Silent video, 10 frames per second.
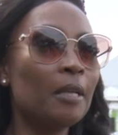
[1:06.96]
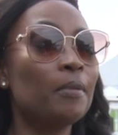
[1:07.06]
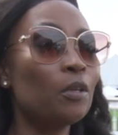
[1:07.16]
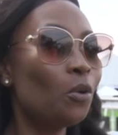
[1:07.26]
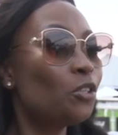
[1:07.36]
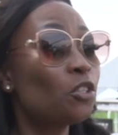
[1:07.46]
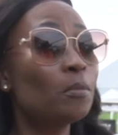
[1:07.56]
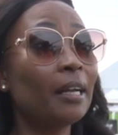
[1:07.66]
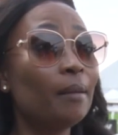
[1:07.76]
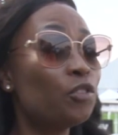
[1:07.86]
to bet, but also
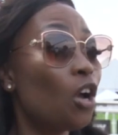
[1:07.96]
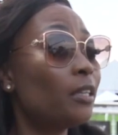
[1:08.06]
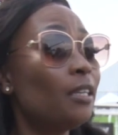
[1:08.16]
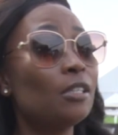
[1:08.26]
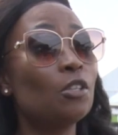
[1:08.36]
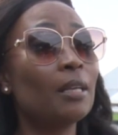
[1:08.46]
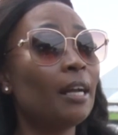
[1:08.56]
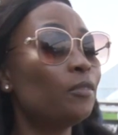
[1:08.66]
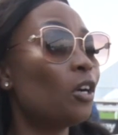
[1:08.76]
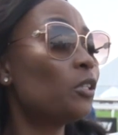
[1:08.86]
to become jockeys, to
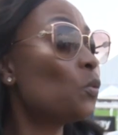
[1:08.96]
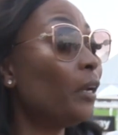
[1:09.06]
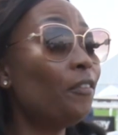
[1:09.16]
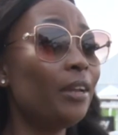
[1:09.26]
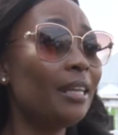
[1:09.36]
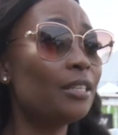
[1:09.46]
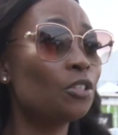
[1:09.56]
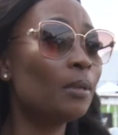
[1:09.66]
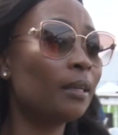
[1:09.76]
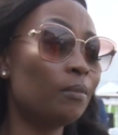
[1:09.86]
become doctors, whatever it
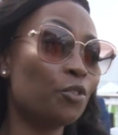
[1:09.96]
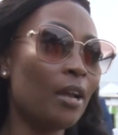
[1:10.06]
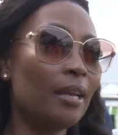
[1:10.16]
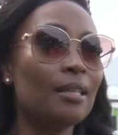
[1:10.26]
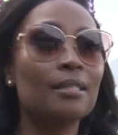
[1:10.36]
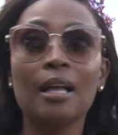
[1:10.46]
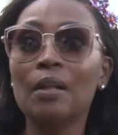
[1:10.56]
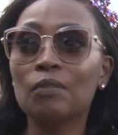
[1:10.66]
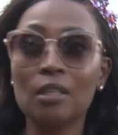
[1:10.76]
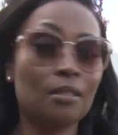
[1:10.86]
is, to become trainers.
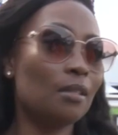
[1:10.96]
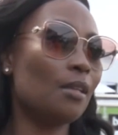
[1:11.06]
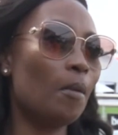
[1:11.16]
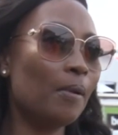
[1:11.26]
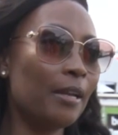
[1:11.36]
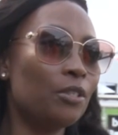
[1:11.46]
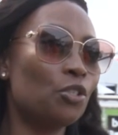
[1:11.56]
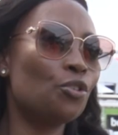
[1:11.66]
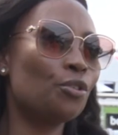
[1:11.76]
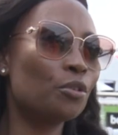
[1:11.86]
This is our
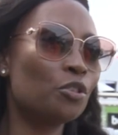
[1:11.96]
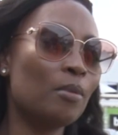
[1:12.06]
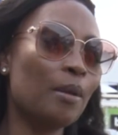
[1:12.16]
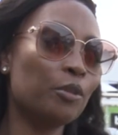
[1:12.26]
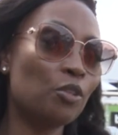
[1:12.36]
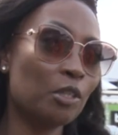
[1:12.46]
place to be